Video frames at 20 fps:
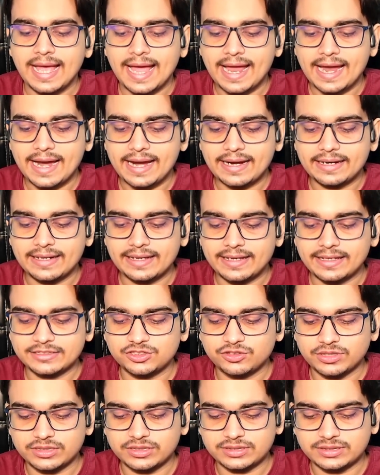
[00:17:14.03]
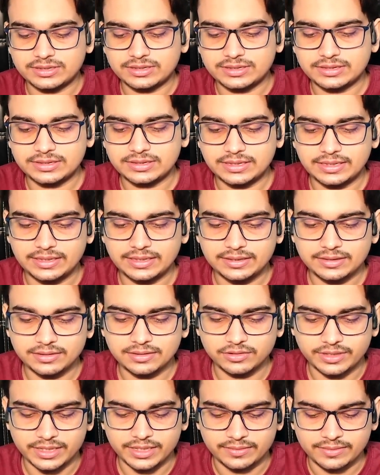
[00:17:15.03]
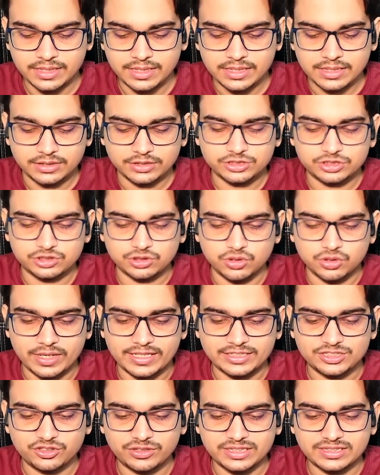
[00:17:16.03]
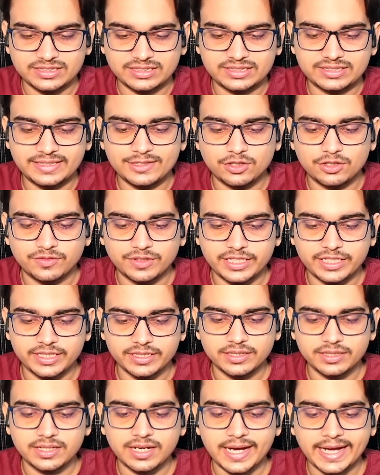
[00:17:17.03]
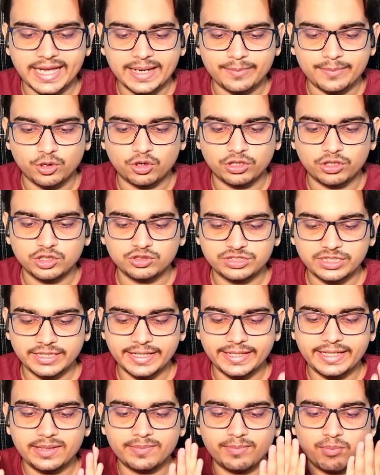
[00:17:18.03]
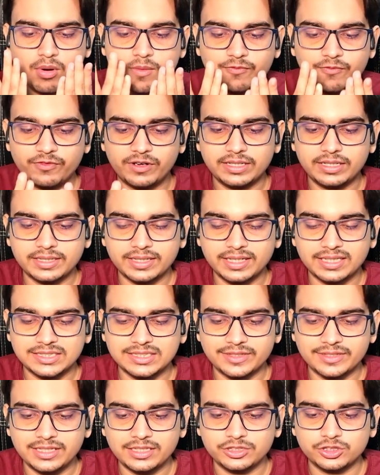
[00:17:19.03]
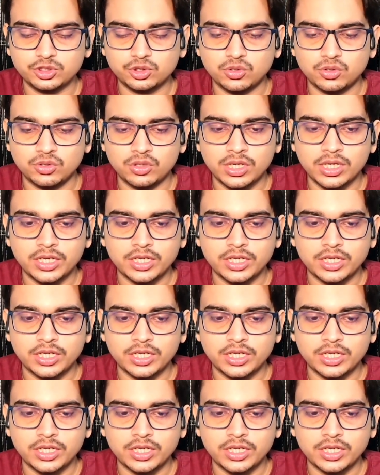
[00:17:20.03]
And as you can see, okay, so as you can see over here, I am not using any pop filter as well. So